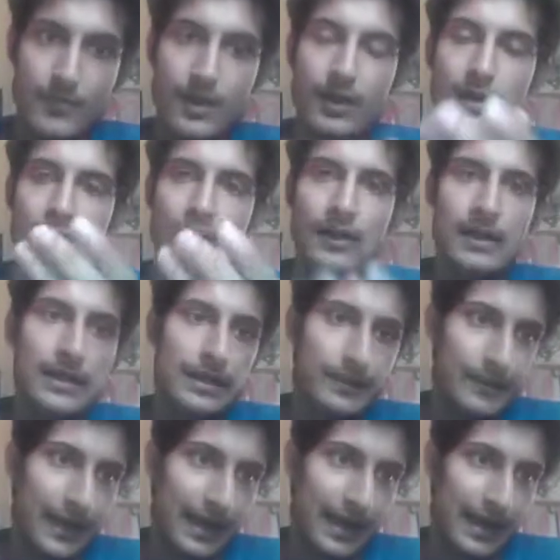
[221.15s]
uh,
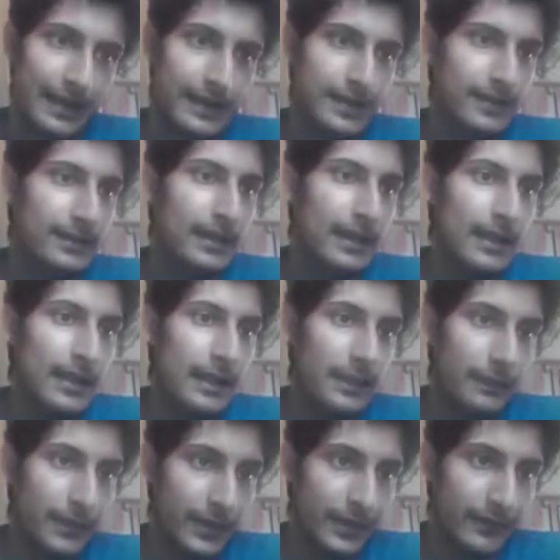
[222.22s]
my article
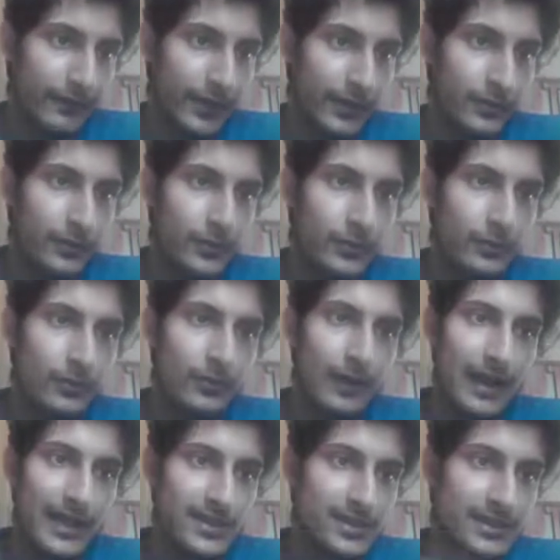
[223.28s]
but if I go to
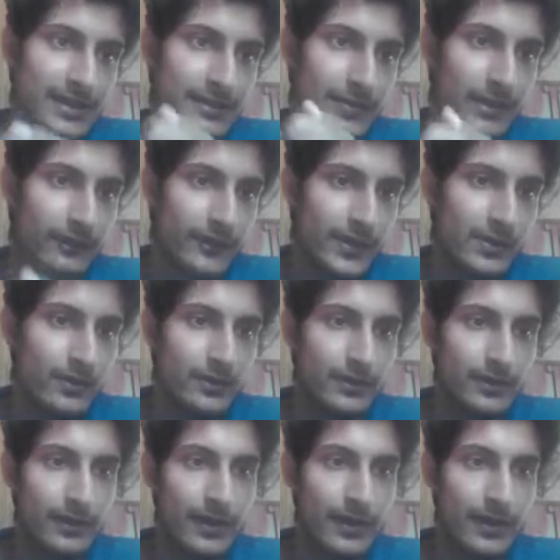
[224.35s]
HTML view